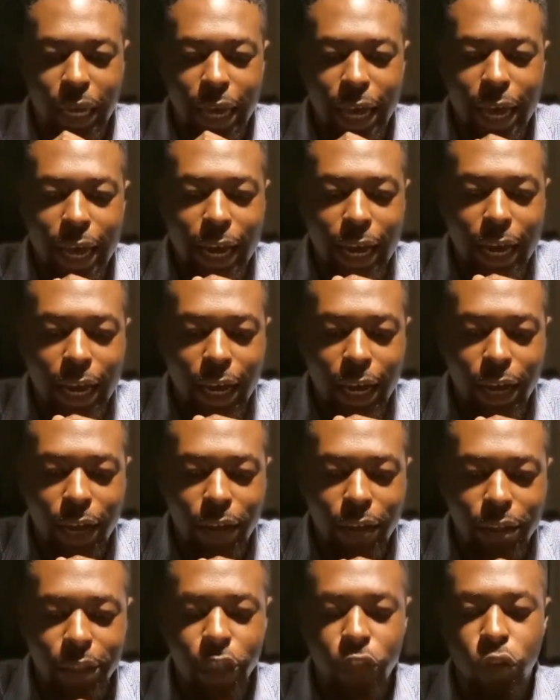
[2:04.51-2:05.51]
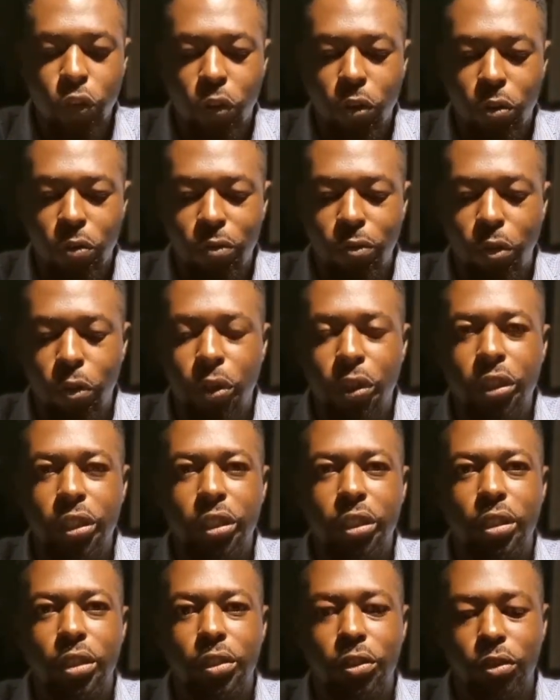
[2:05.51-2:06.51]
And this tone of
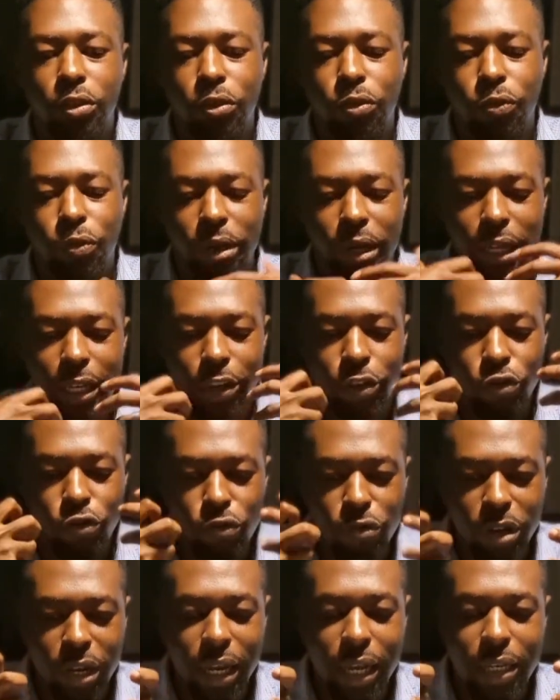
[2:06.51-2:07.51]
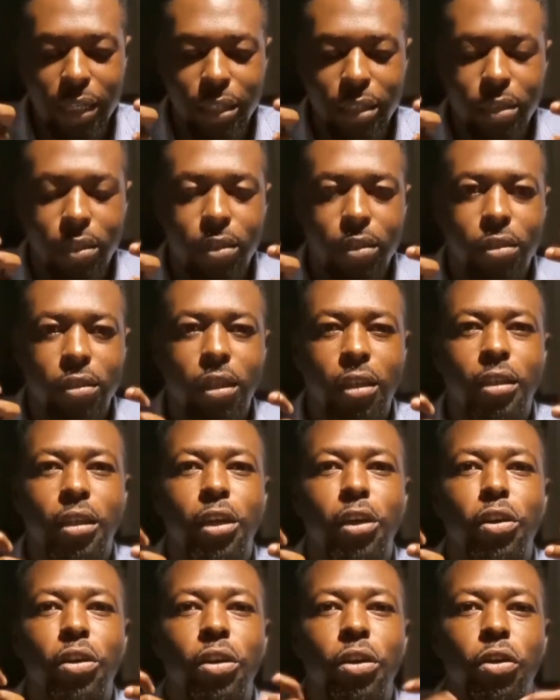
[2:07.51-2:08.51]
voice really triggers a
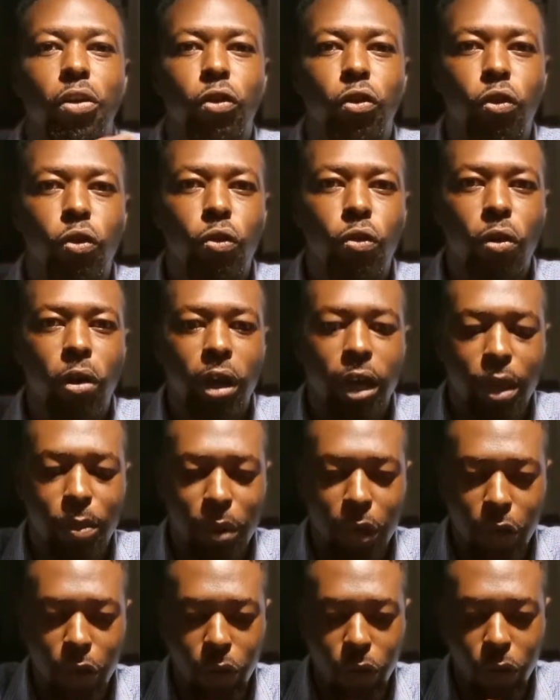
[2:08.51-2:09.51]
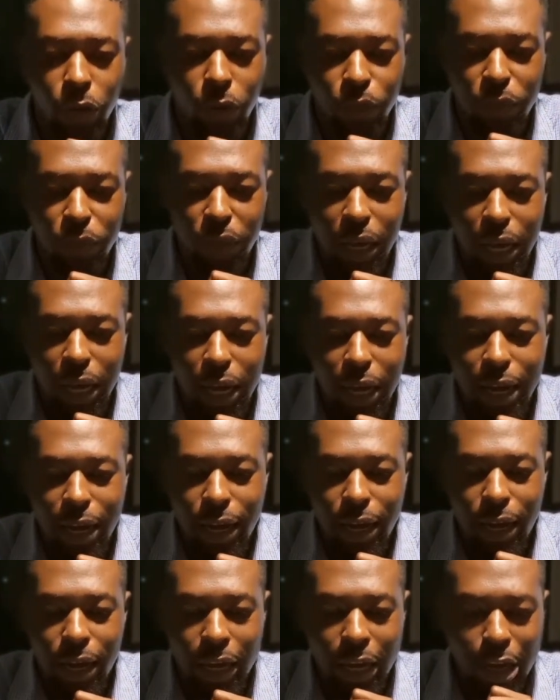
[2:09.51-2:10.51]
certain neurochemical
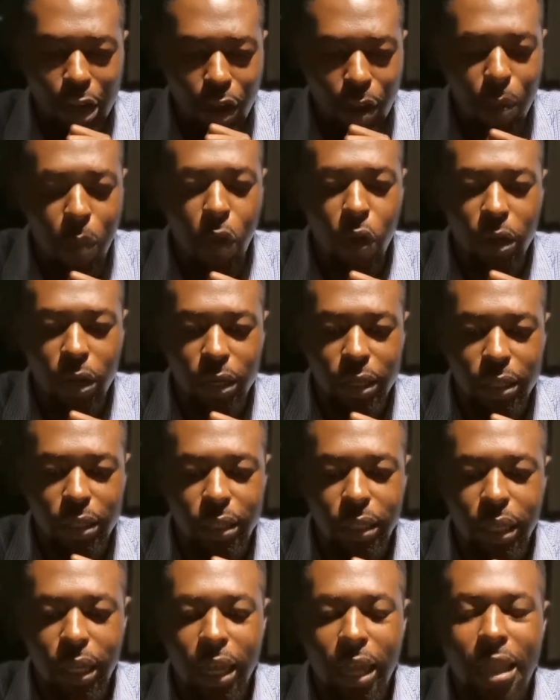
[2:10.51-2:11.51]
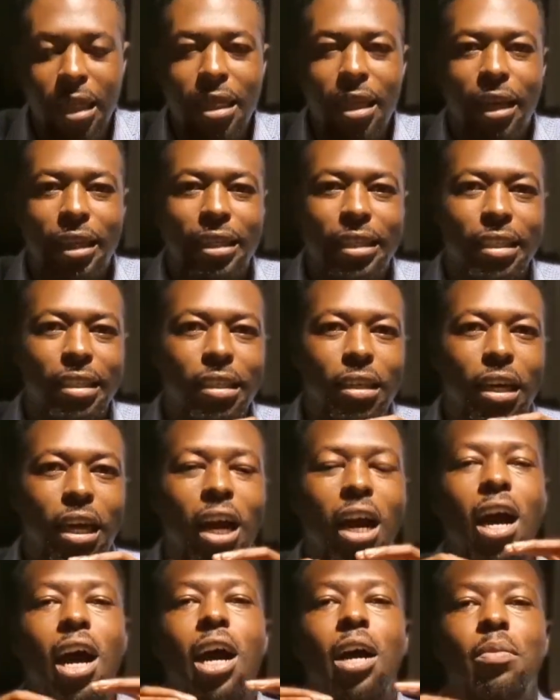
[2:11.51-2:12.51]
in our bodies that
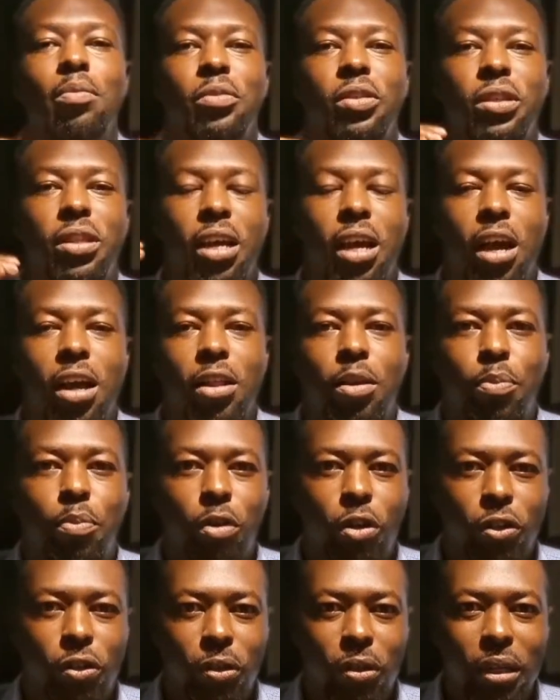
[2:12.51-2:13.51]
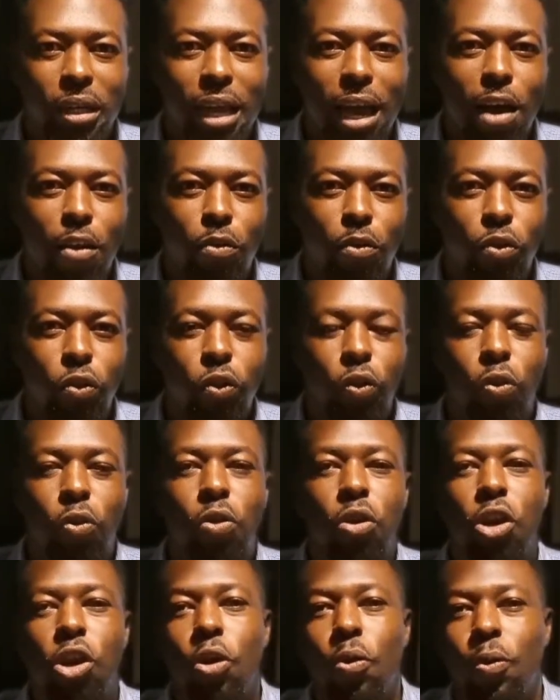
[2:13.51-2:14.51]
calms the other person down.
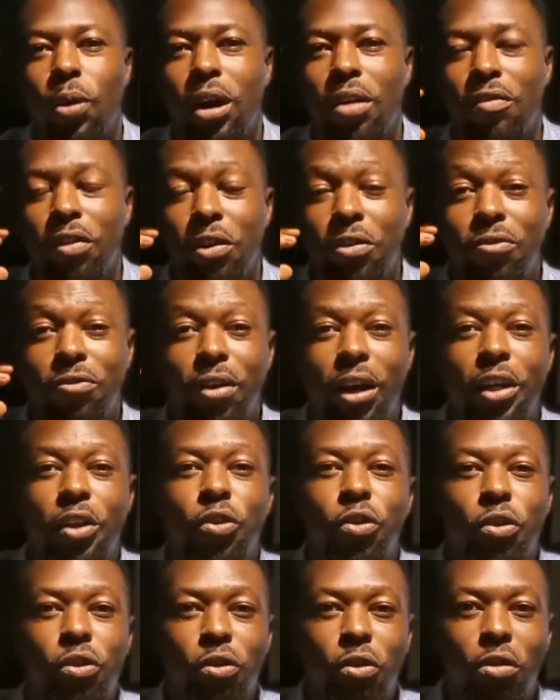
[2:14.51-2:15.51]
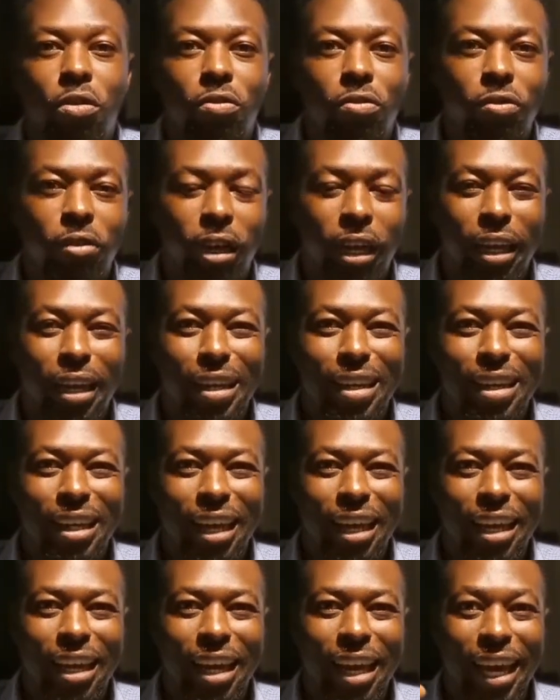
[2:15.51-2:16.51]
So whenever you find yourself
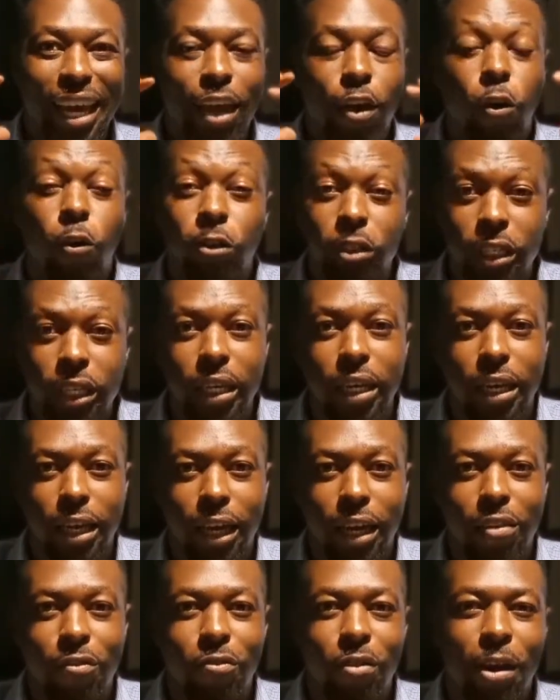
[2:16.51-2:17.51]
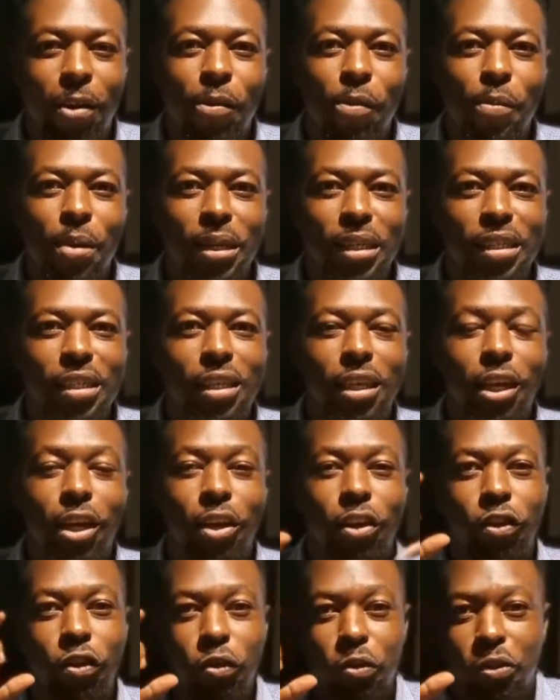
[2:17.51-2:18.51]
in a chaotic environment,
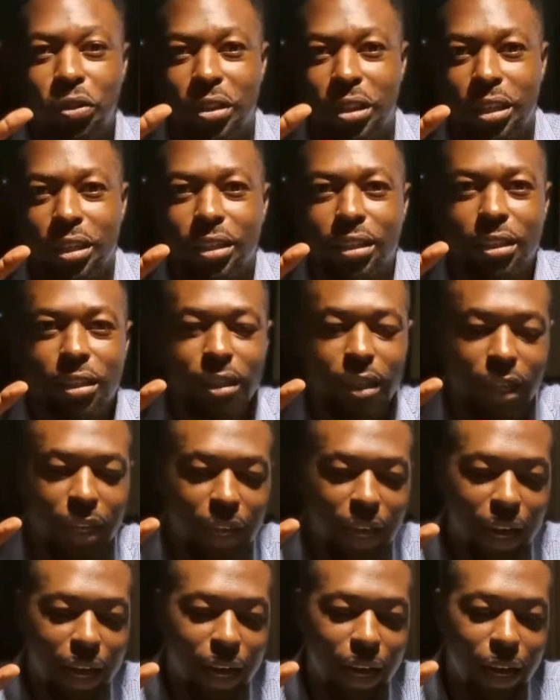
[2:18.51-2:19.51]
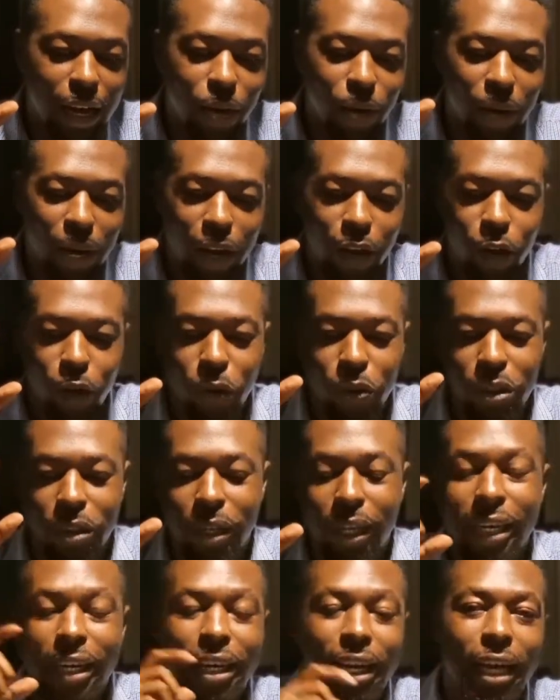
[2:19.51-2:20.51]
use this what I call the
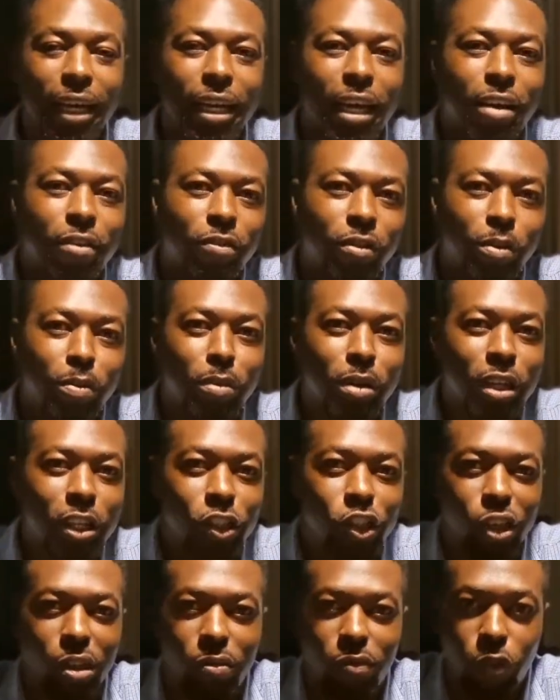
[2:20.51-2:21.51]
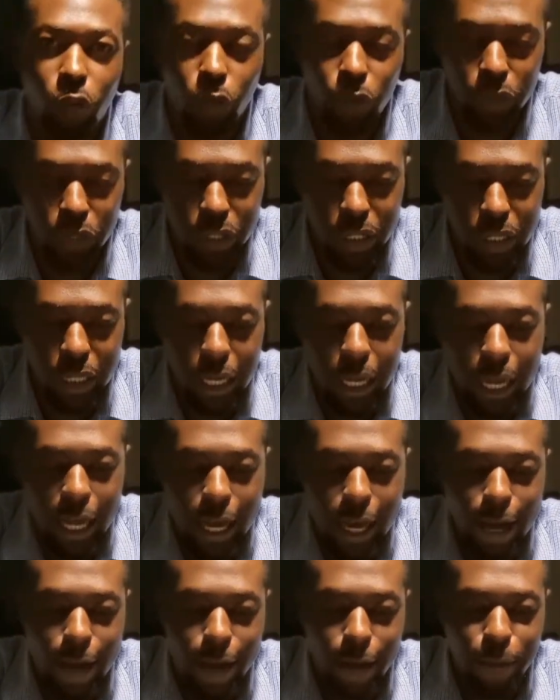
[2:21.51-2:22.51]
late night FM DJ voice.
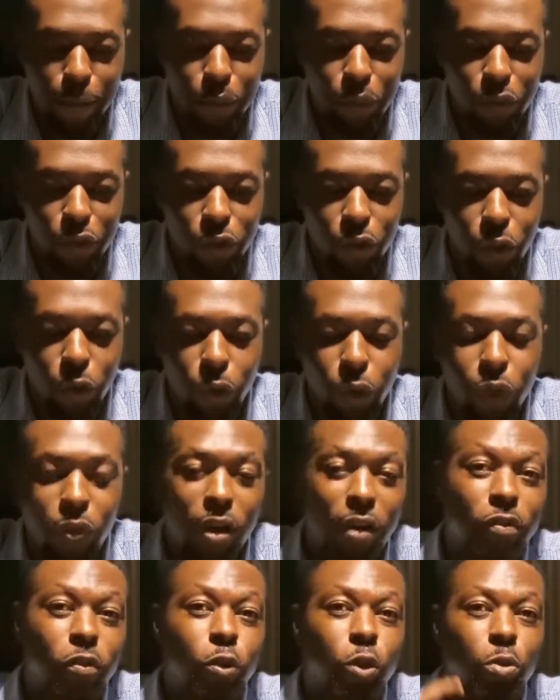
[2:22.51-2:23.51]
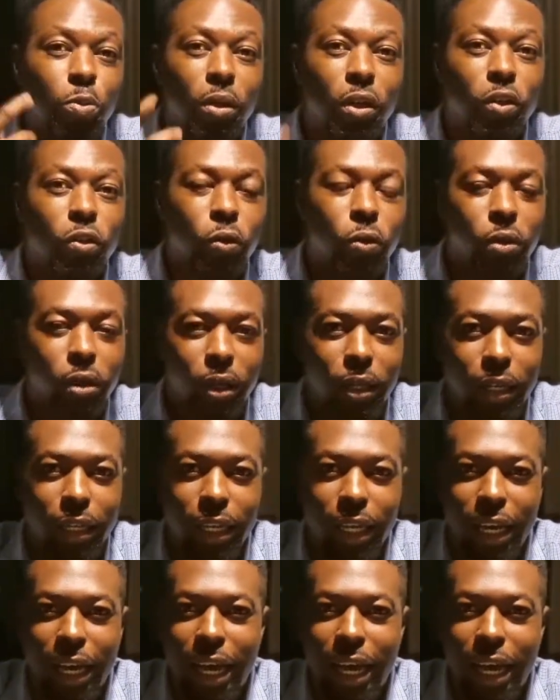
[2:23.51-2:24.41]
So you have to speak soothingly.